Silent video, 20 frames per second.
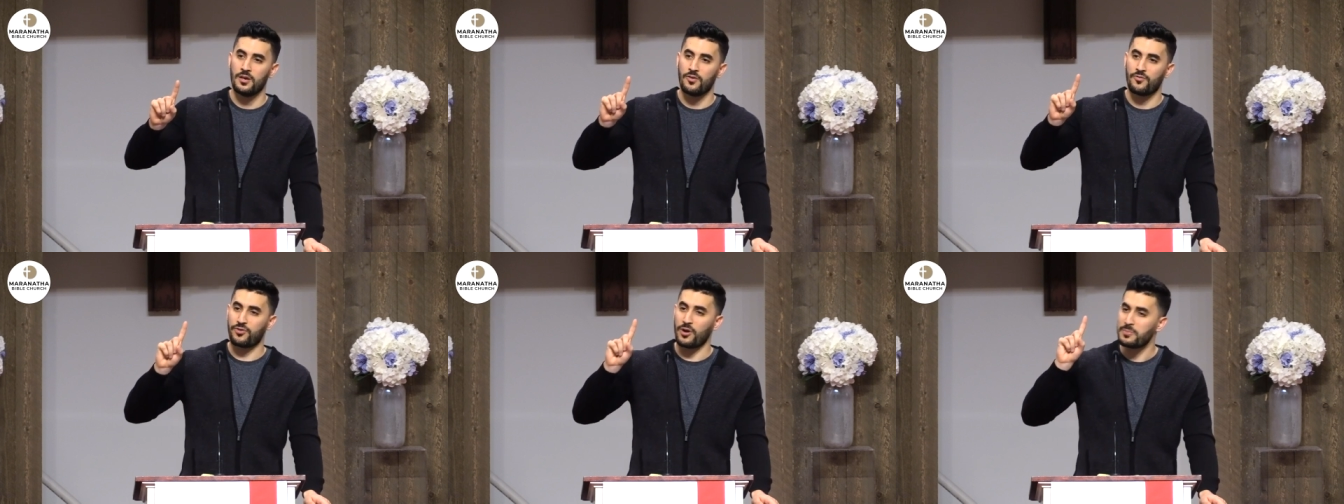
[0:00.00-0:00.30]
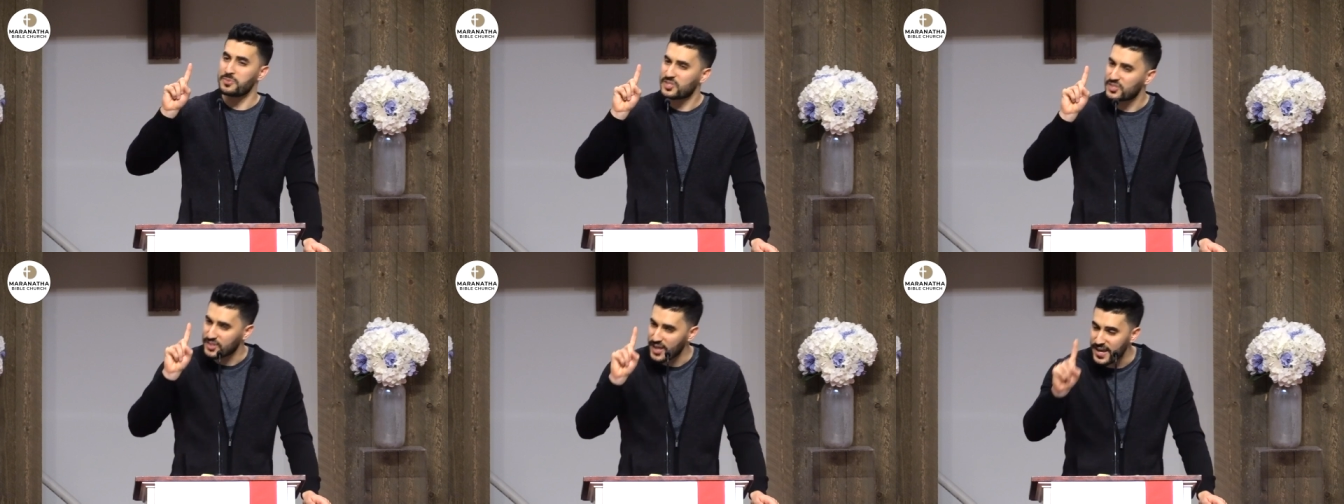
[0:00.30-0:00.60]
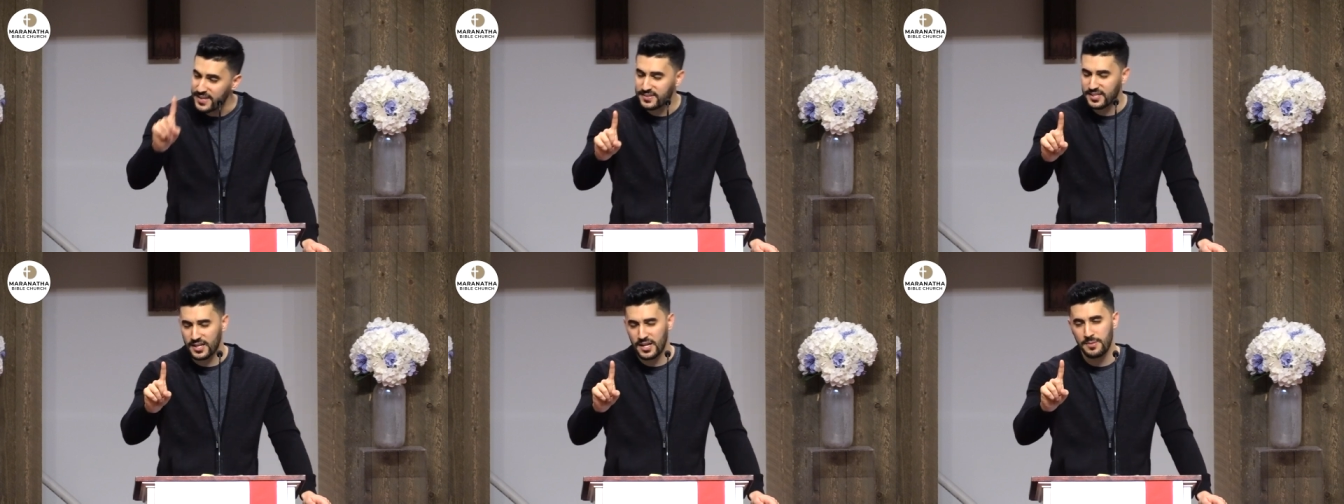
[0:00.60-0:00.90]
from
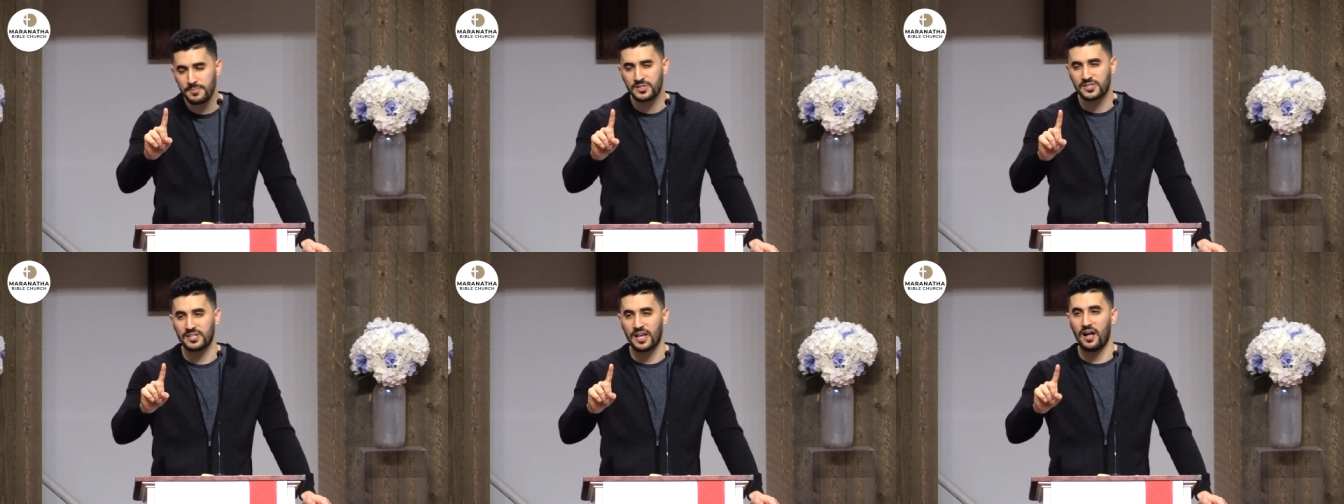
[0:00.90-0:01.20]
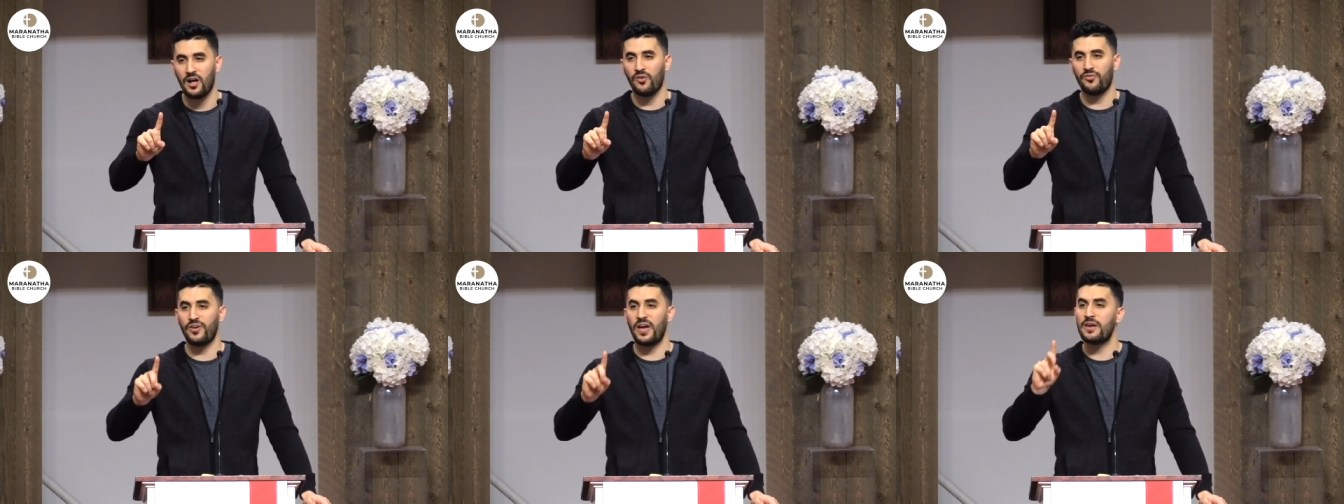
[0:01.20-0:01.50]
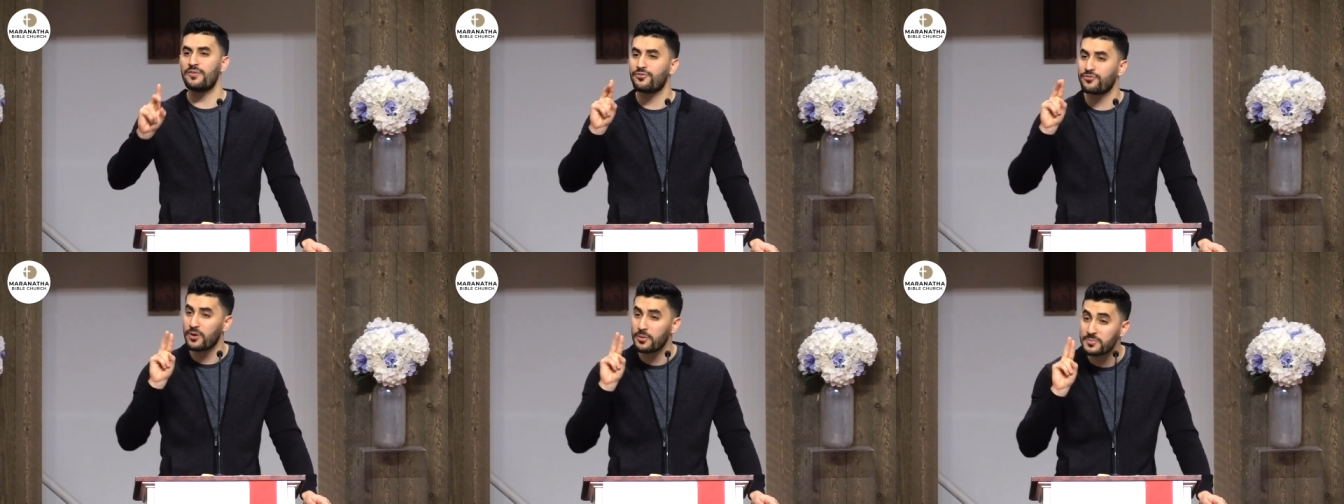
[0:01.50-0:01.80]
Satan himself
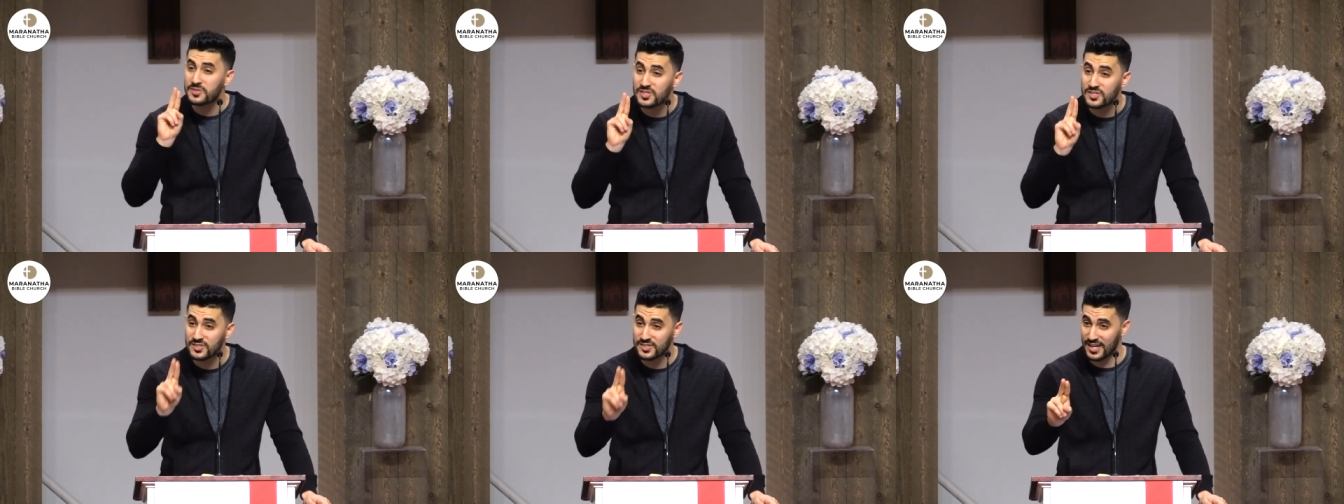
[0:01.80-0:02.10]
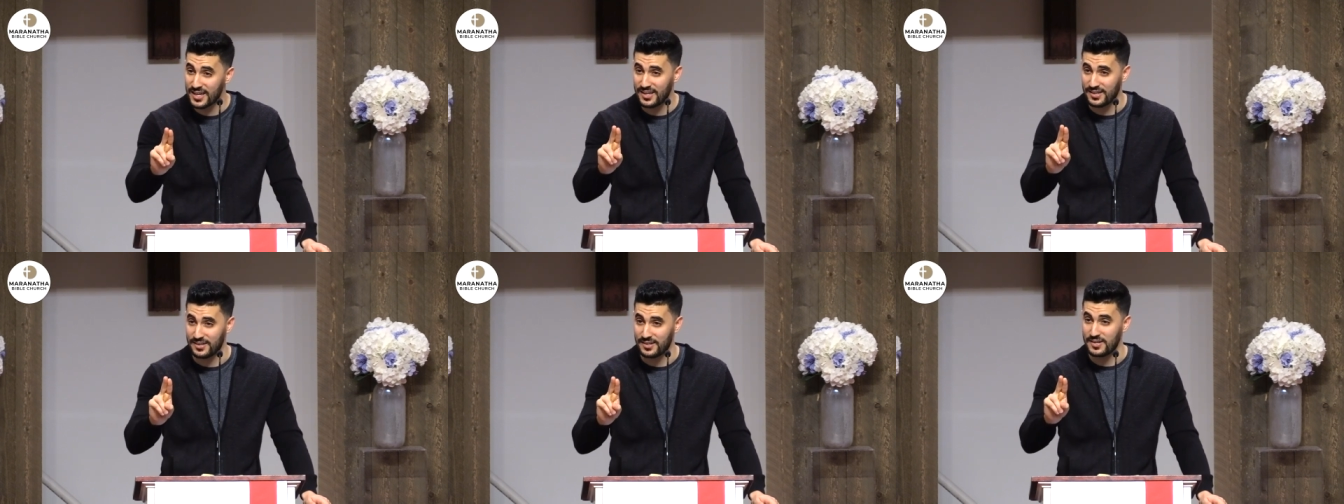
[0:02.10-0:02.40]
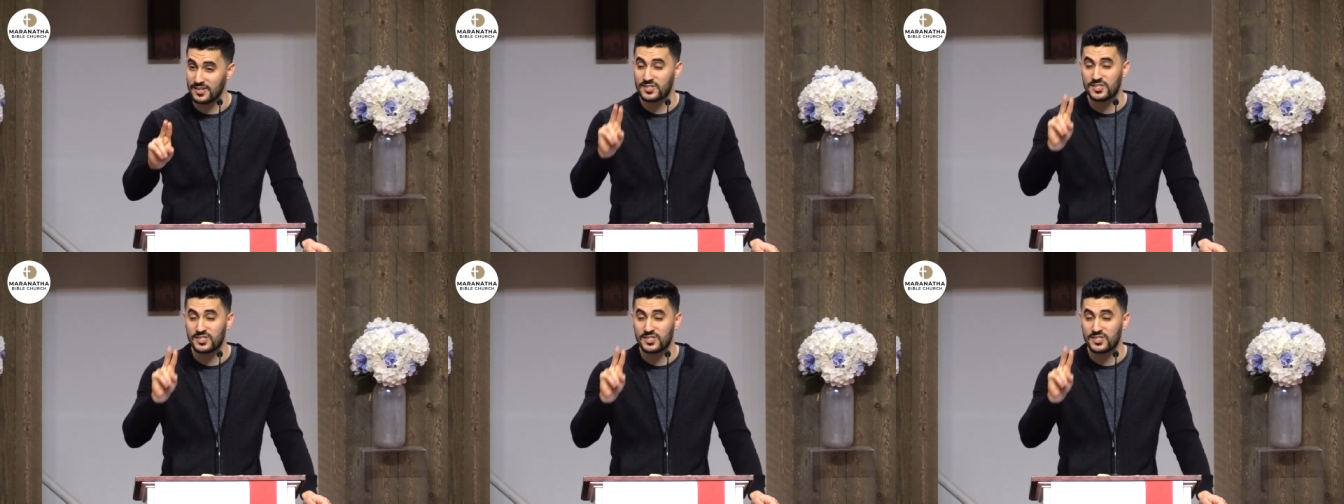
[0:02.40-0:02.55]
and from sin.